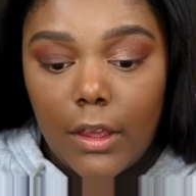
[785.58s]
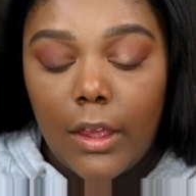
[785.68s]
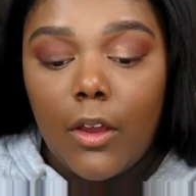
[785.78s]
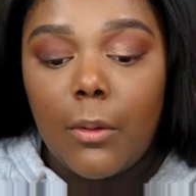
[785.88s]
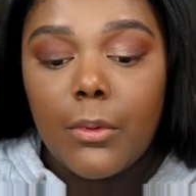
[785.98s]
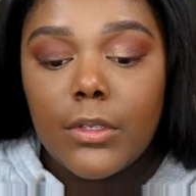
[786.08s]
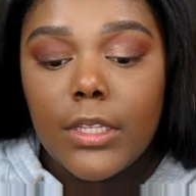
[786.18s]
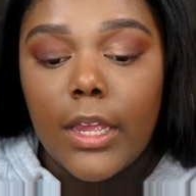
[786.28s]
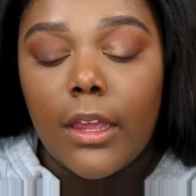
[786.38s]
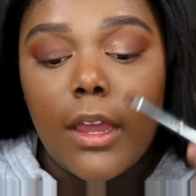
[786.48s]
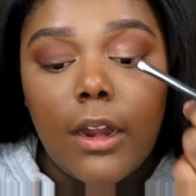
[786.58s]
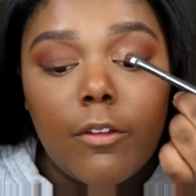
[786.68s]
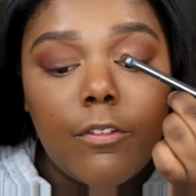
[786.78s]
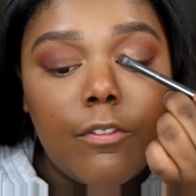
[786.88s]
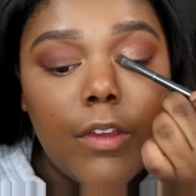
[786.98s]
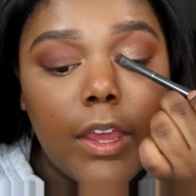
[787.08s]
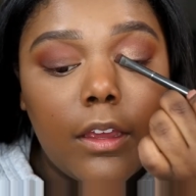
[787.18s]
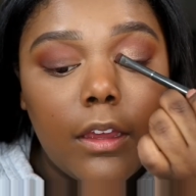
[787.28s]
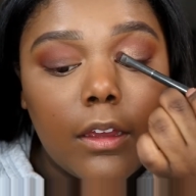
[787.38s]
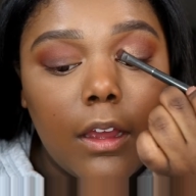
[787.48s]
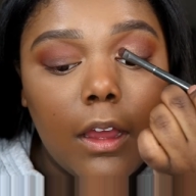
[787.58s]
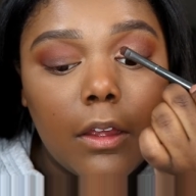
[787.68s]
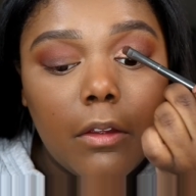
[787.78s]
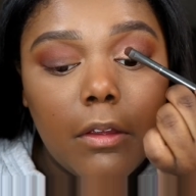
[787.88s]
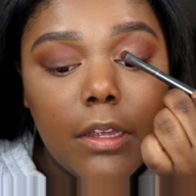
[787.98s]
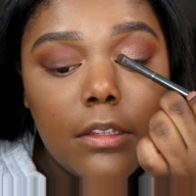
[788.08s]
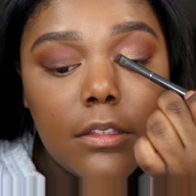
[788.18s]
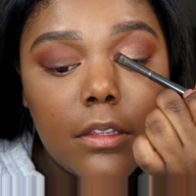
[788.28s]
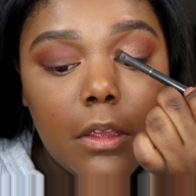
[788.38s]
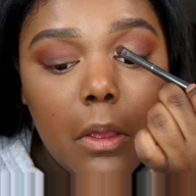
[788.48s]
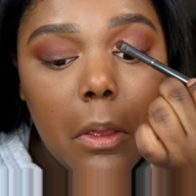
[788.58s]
I almost like kind of fake a cut crease.